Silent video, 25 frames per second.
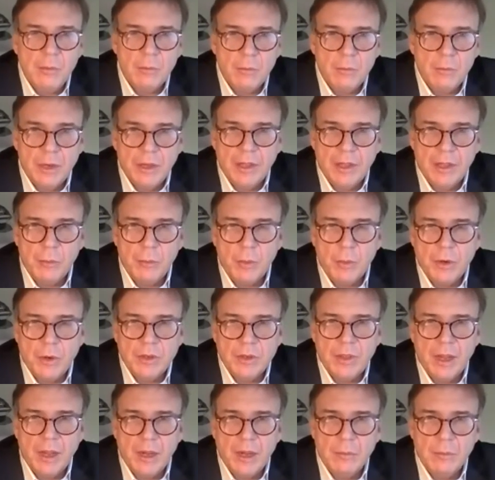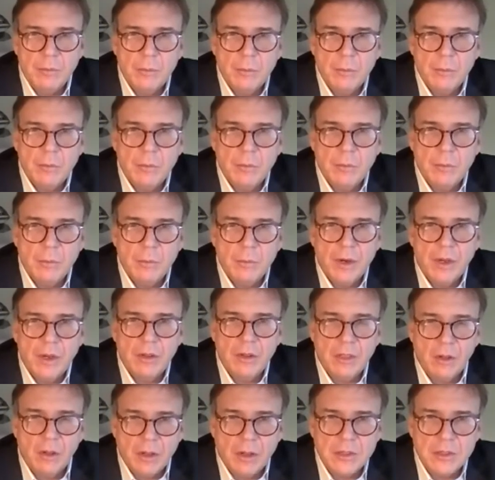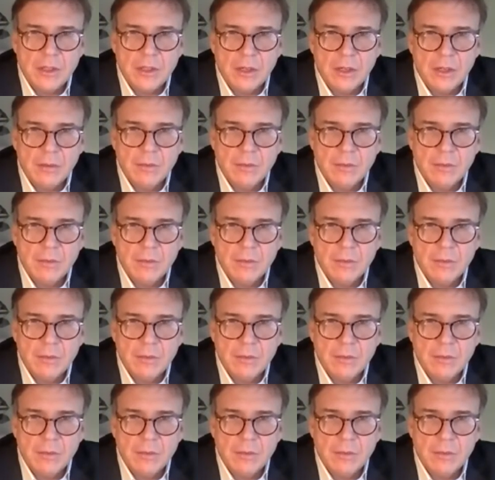really important to that. What do you think?